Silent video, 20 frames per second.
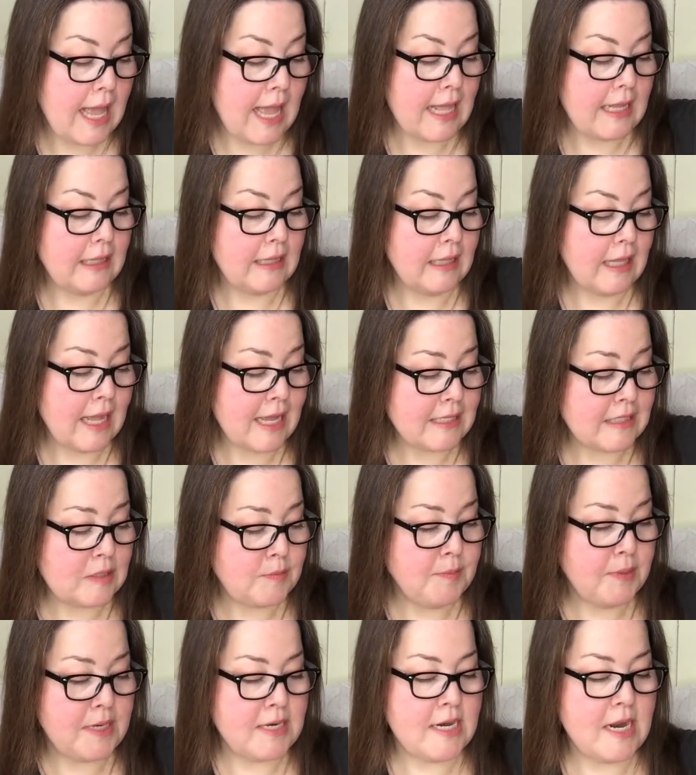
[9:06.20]
And last
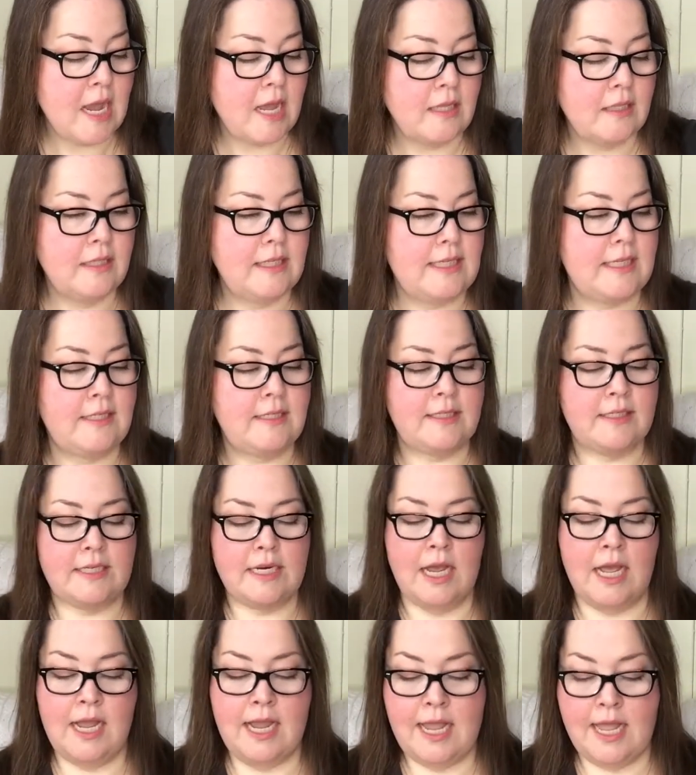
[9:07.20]
but not least,
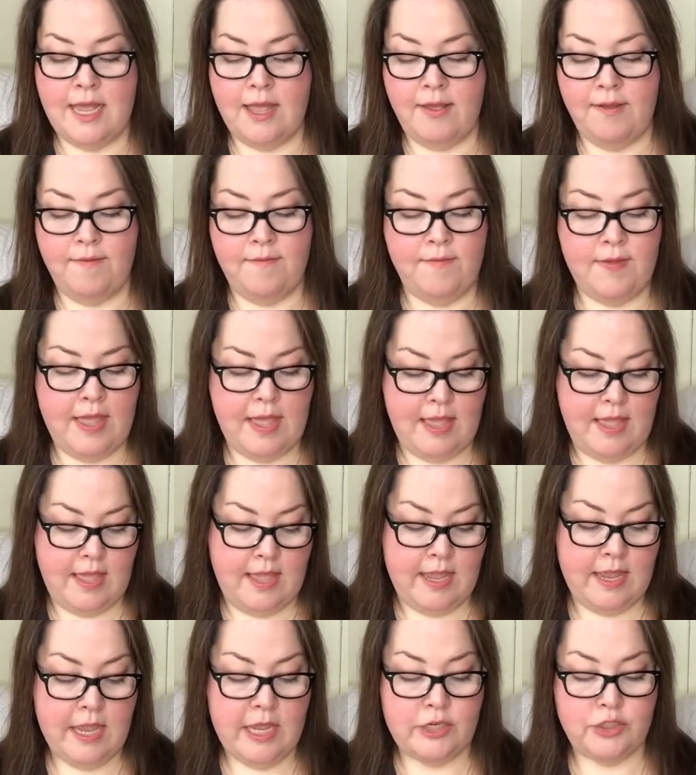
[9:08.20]
I have
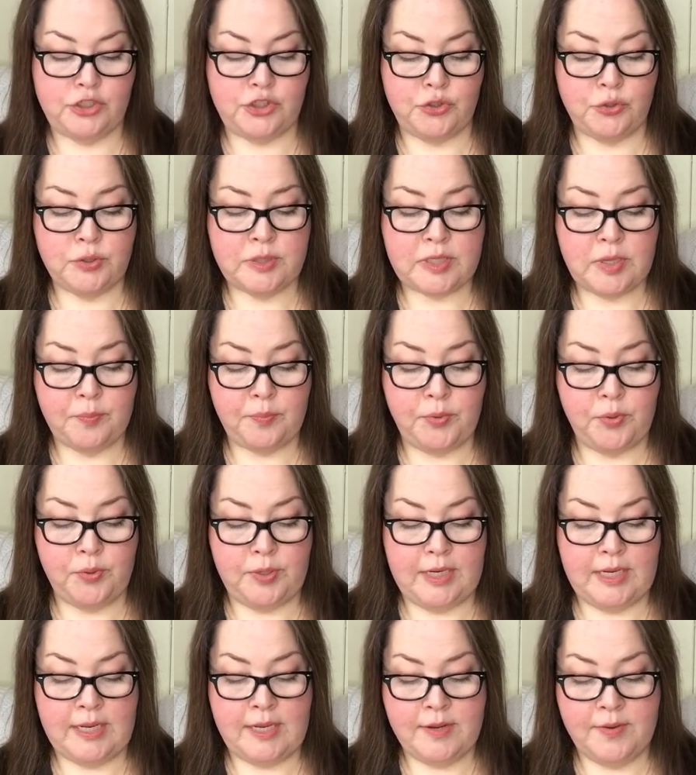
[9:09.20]
a Juice
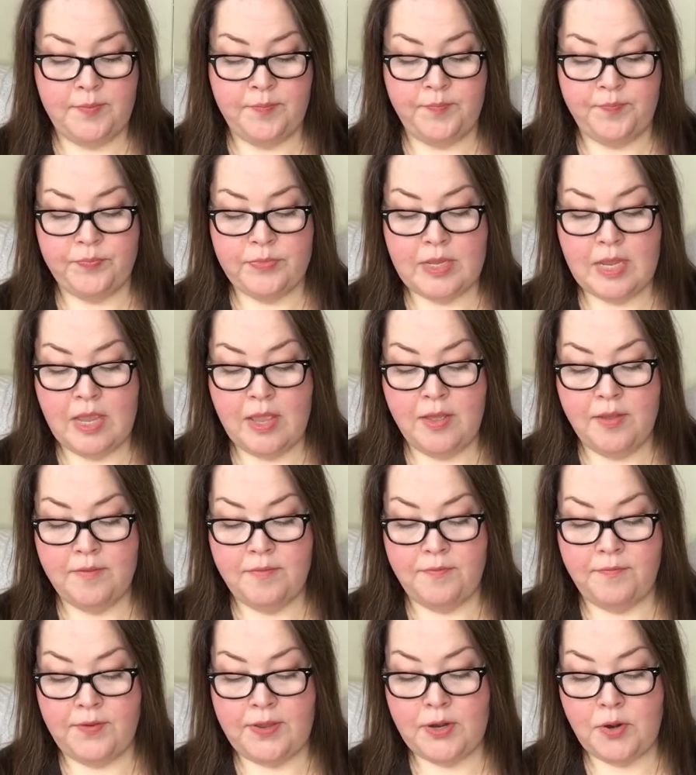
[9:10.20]
Beauty
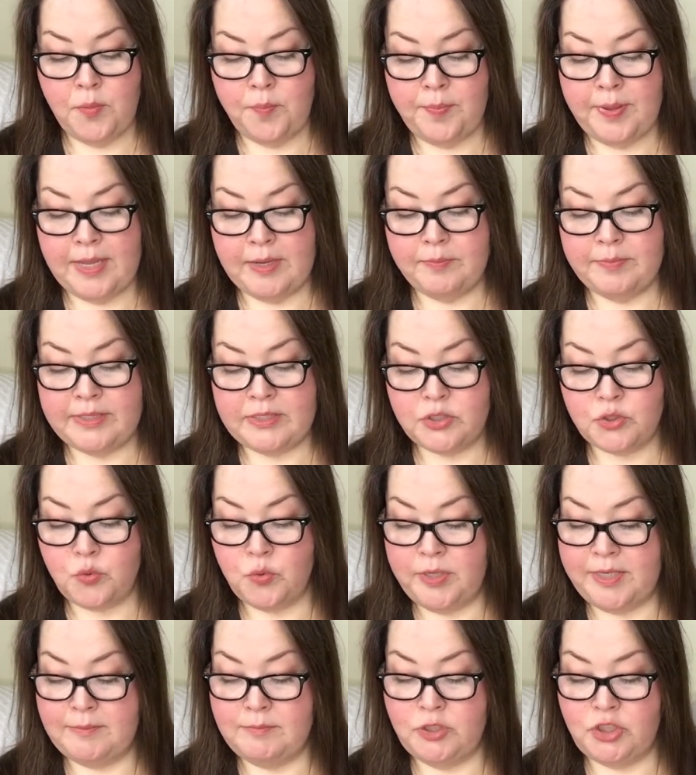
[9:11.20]
Phyto-Pigments
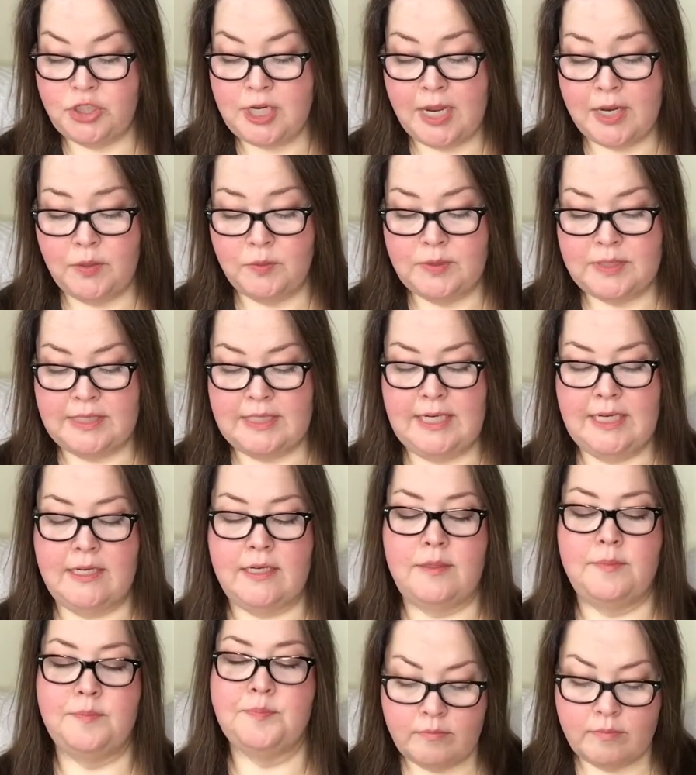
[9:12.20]
Cream Shadow
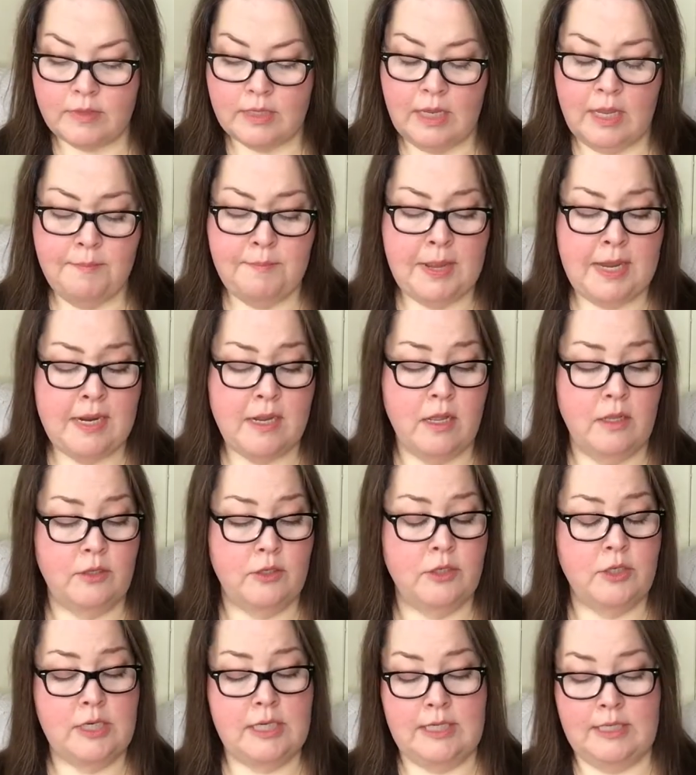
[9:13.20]
Stick. My
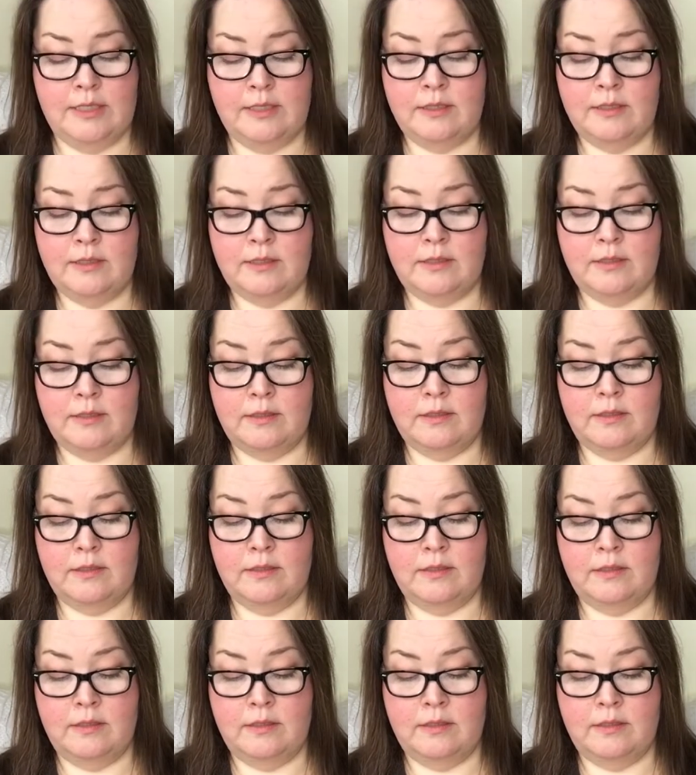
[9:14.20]
color is...